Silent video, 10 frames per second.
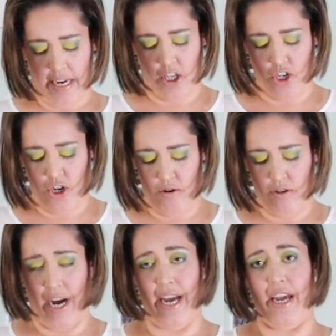It's too
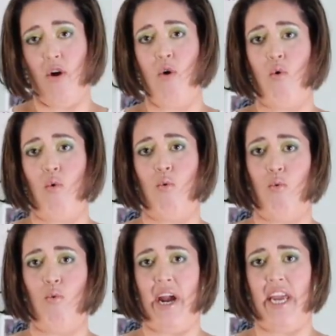tight
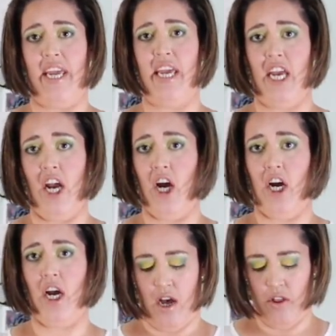right
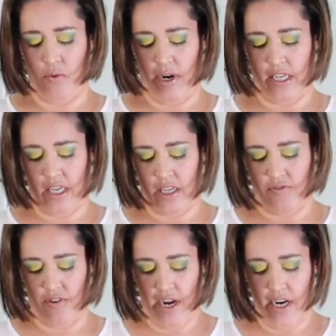here. Otherwise it's
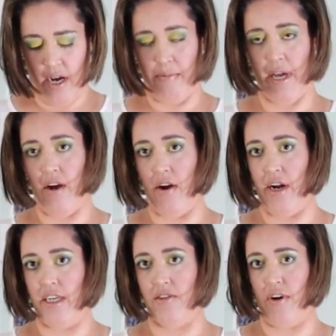fine up here
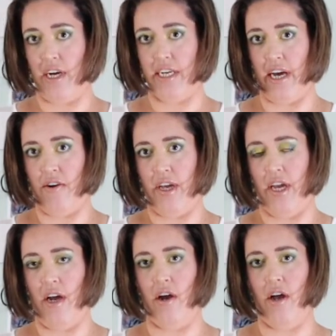and it's fine down
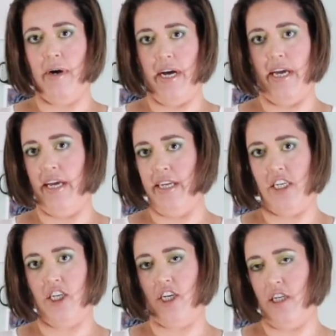here, but
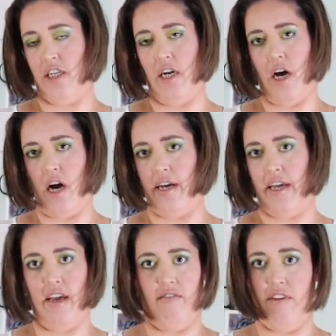it's just
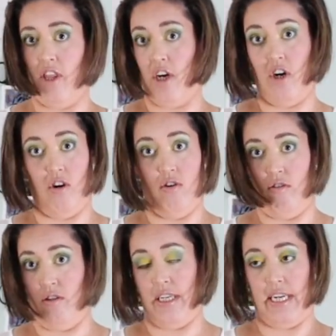not giving the
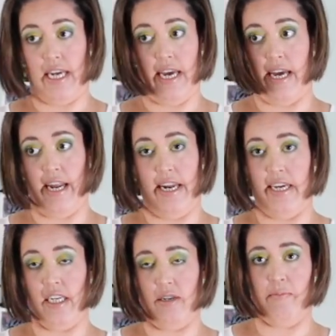girls
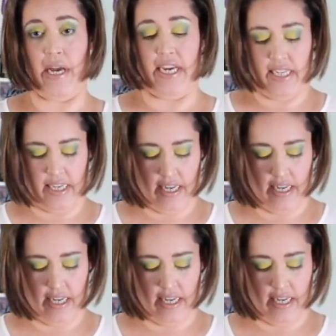any space.